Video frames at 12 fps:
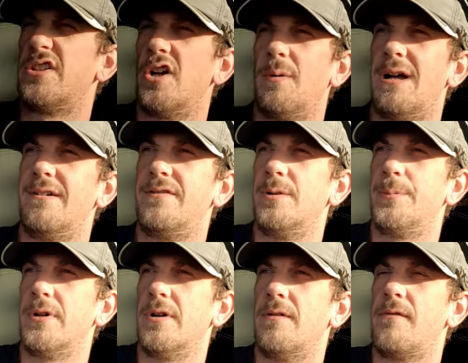or whatever,
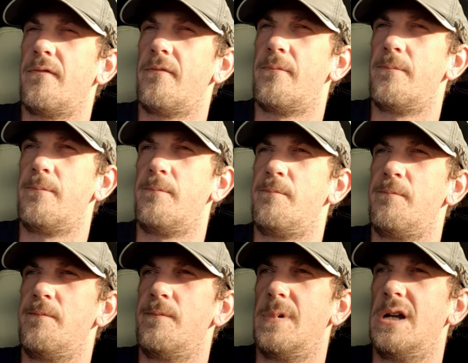but
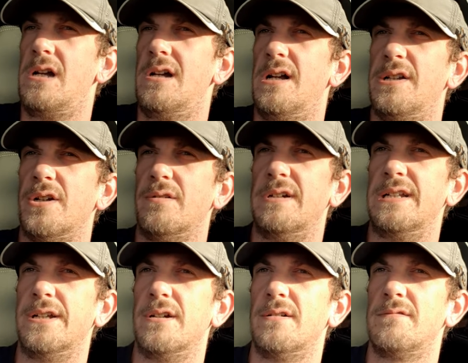I don't really
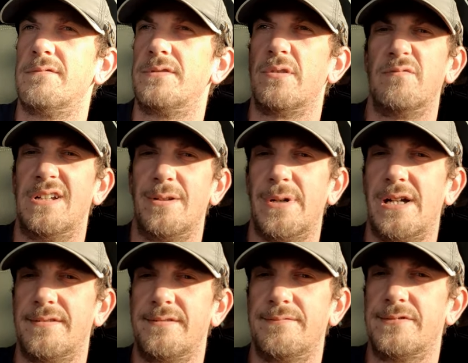know. Don't really
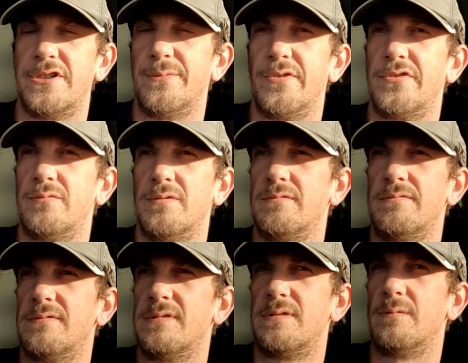matter too much. We'll
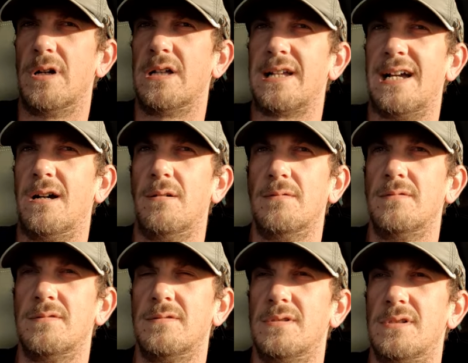work that out.
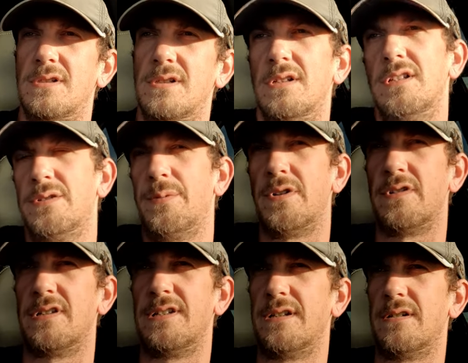I suppose,
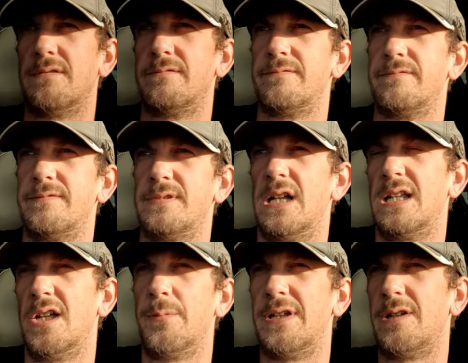you know, a
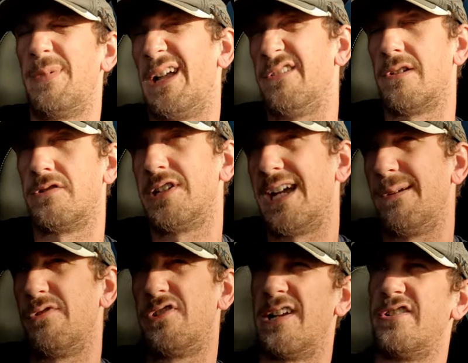little bit depends on
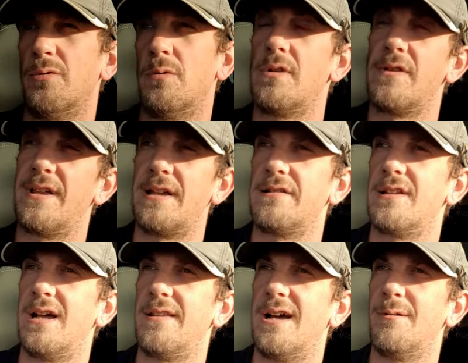James' schedule and things
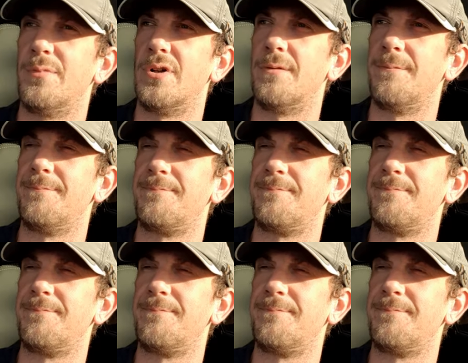like that, but